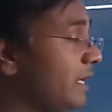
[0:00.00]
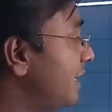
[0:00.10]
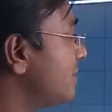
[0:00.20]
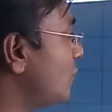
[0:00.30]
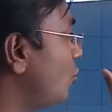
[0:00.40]

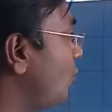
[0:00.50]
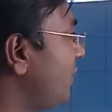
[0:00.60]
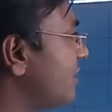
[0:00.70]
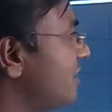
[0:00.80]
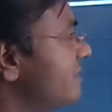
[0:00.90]
As a
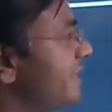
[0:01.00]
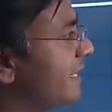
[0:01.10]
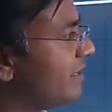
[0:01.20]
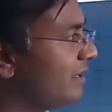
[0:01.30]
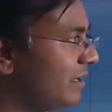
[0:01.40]
cofactor is
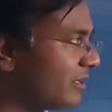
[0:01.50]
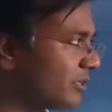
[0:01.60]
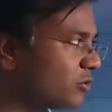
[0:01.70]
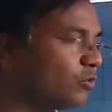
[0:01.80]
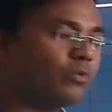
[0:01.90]
directly
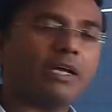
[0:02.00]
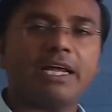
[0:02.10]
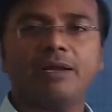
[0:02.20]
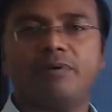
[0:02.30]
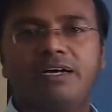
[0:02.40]
related to
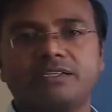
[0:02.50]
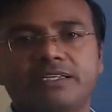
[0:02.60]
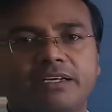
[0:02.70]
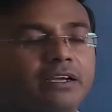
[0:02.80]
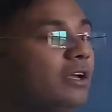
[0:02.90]

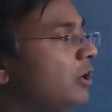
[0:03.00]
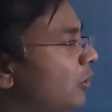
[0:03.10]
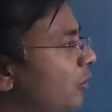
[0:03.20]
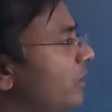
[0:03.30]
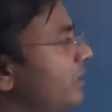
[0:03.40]
Mij,
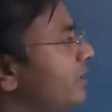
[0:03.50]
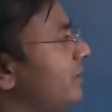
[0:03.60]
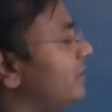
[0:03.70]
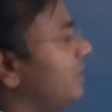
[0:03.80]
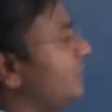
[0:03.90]

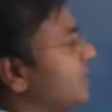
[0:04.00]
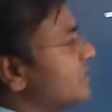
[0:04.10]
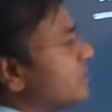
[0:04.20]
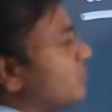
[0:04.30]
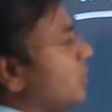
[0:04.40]
only the
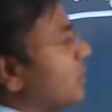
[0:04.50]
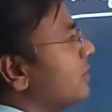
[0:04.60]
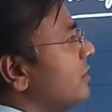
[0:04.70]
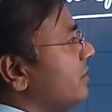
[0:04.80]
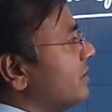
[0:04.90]
difference is
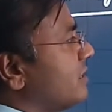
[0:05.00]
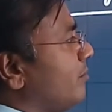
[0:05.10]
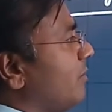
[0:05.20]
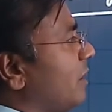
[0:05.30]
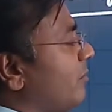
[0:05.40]
what? The
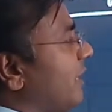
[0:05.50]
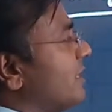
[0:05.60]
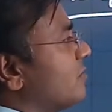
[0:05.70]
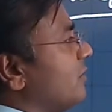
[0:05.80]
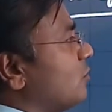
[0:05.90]
symbol
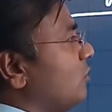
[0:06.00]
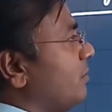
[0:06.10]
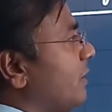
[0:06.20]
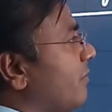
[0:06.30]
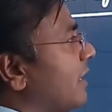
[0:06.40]
minus 1 to
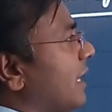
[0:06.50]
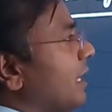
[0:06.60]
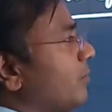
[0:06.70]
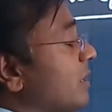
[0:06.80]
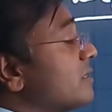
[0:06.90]
the power
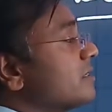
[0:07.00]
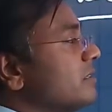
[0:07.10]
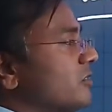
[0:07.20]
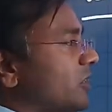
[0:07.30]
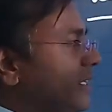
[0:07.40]
I
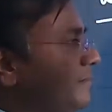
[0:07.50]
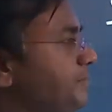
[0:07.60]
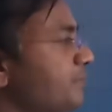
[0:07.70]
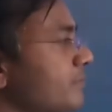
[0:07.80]
plus j.